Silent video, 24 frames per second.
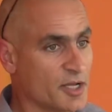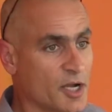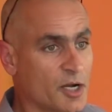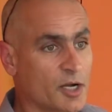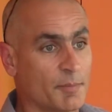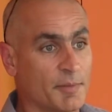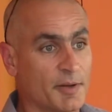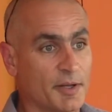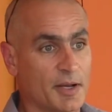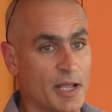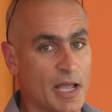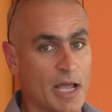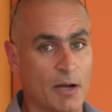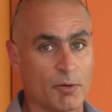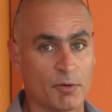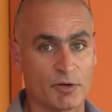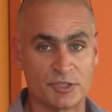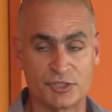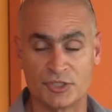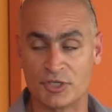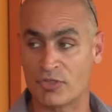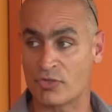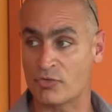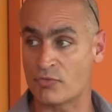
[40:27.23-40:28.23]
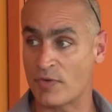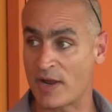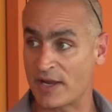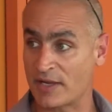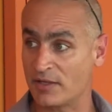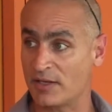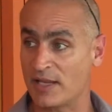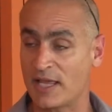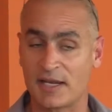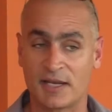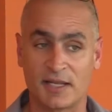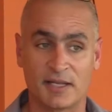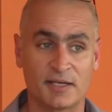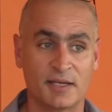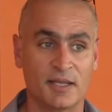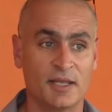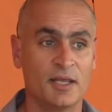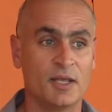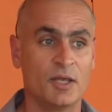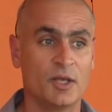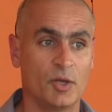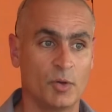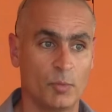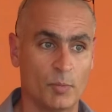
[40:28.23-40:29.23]
talk about how are genes regulated,
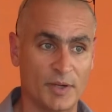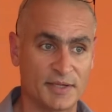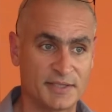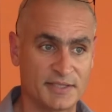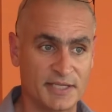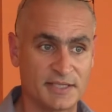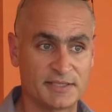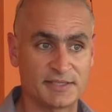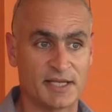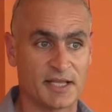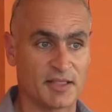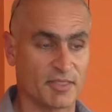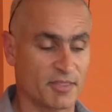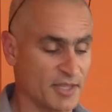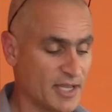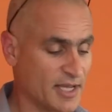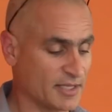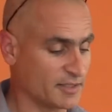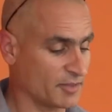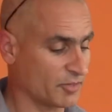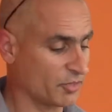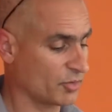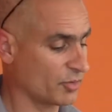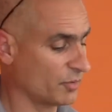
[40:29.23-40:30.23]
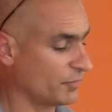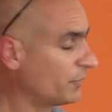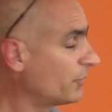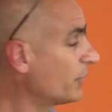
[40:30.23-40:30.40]
what dictates that, and so